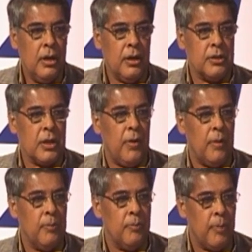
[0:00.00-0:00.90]
it's
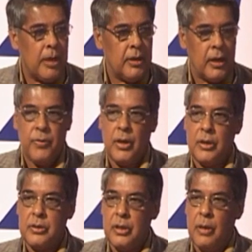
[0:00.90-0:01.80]
a matter of
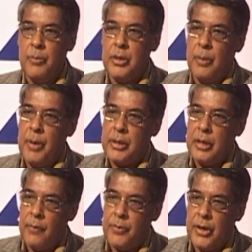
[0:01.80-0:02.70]
custom, it's a matter
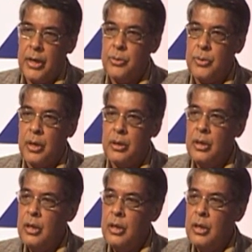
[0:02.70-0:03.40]
of tradition.